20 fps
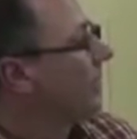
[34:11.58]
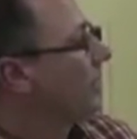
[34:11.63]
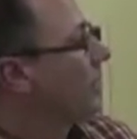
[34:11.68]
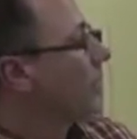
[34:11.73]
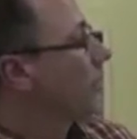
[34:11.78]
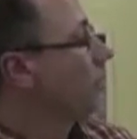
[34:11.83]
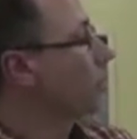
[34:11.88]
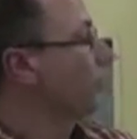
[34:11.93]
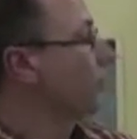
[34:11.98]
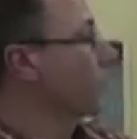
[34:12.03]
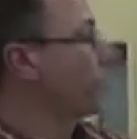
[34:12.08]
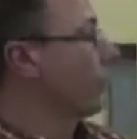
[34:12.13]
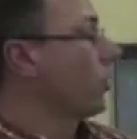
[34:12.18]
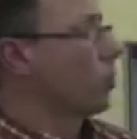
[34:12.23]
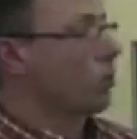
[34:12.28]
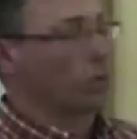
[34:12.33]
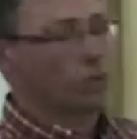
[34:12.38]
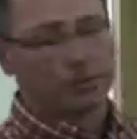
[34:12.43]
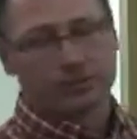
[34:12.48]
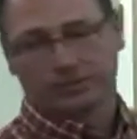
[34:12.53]
also
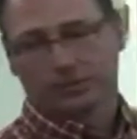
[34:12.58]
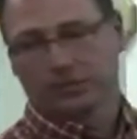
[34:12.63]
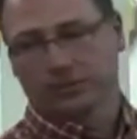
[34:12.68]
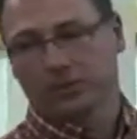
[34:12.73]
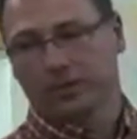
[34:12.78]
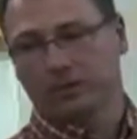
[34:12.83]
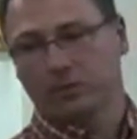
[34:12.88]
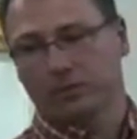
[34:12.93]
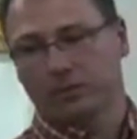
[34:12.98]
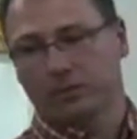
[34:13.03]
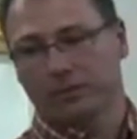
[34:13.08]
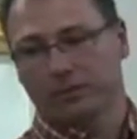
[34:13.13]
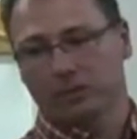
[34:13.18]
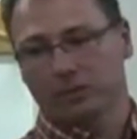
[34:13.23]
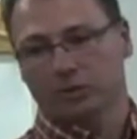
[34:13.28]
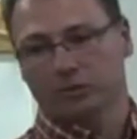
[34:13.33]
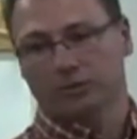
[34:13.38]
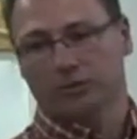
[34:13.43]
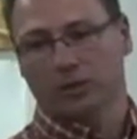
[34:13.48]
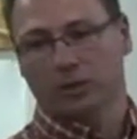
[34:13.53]
flow. You might want to
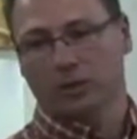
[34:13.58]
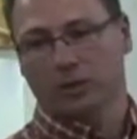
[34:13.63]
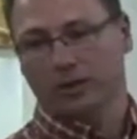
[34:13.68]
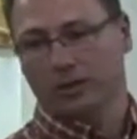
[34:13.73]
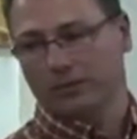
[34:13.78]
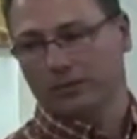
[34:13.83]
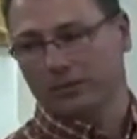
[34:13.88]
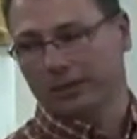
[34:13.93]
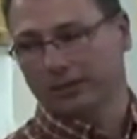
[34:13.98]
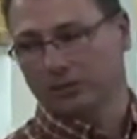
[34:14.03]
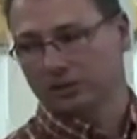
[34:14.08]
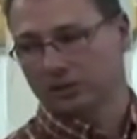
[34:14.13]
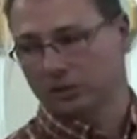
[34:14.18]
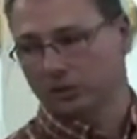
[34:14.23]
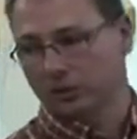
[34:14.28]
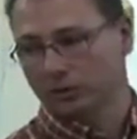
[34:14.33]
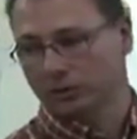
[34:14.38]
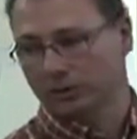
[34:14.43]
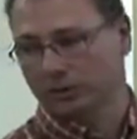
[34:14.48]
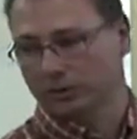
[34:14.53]
measure flow, how fast the
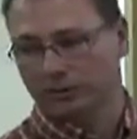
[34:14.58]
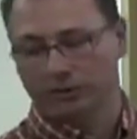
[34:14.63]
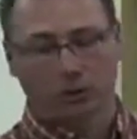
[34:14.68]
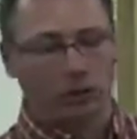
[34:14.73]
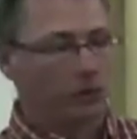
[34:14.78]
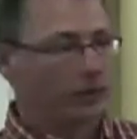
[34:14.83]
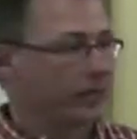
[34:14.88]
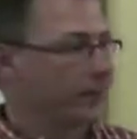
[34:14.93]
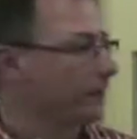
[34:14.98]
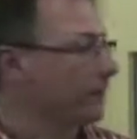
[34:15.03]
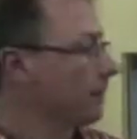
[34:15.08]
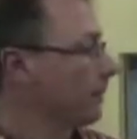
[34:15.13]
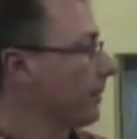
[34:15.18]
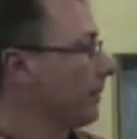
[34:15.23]
stream is flowing.